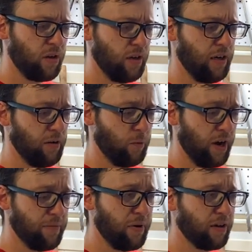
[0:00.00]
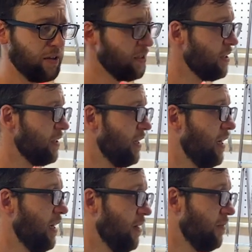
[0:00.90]
uh, wine bottles.
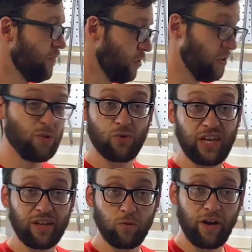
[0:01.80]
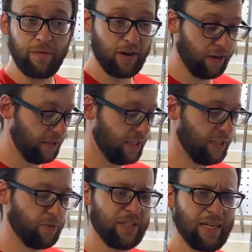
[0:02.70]
Um, you can use recycled wine bottles. These
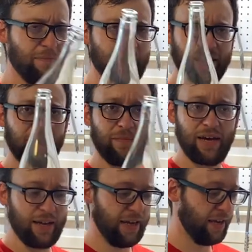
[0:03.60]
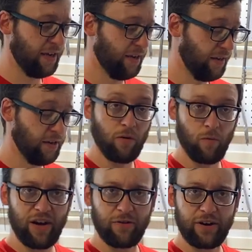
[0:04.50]
ones I picked up at a
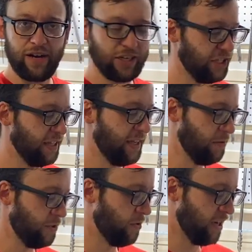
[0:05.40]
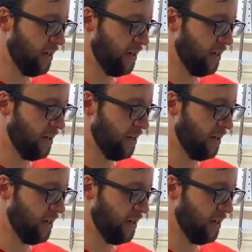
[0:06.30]
winery auction that was going